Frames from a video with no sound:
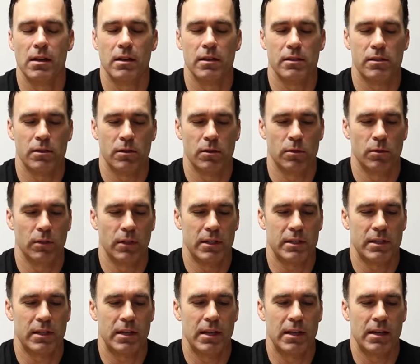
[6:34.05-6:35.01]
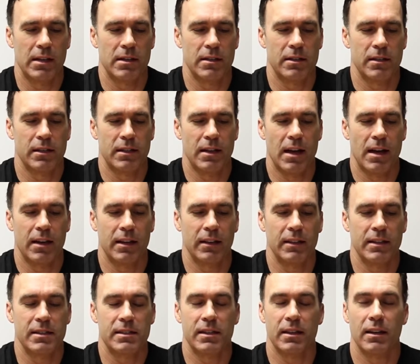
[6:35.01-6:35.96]
So let's get into that, at
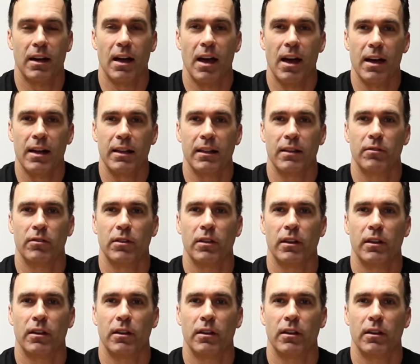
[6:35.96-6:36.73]
least at a high level,